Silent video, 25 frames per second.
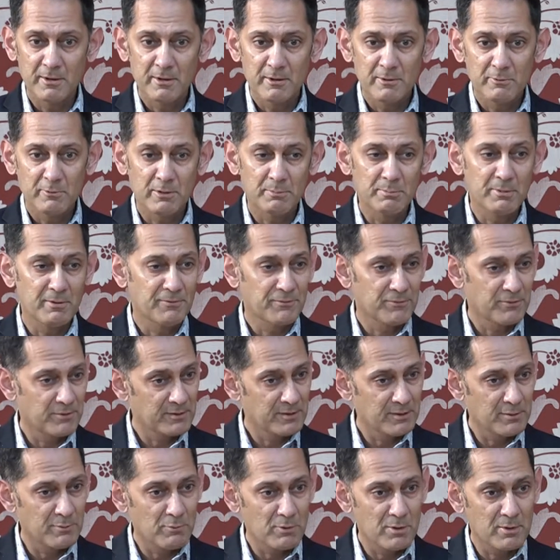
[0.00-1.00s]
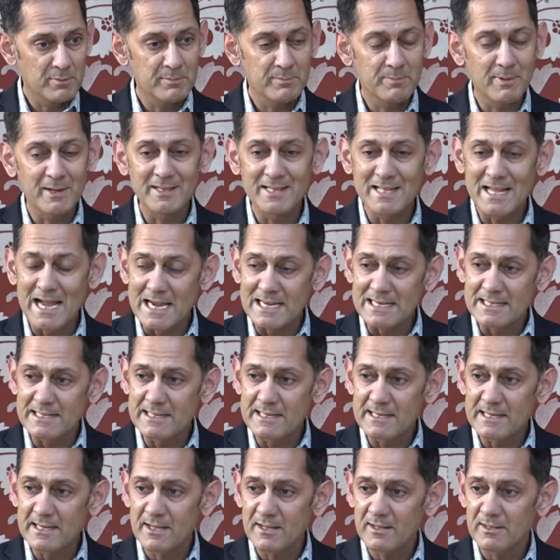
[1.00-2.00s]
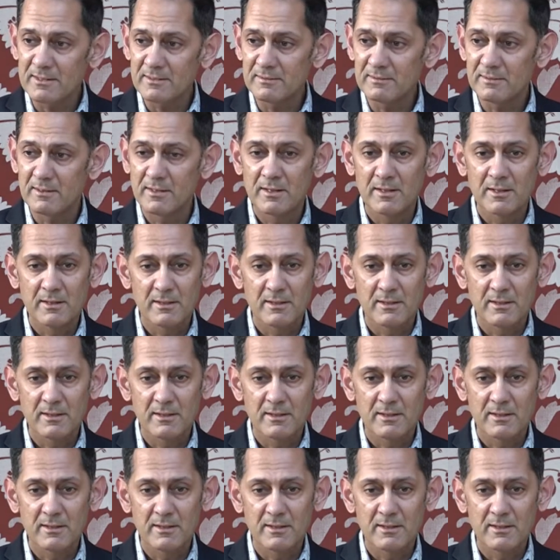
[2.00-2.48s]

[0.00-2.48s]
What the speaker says: we'll be further warmed by the ideas,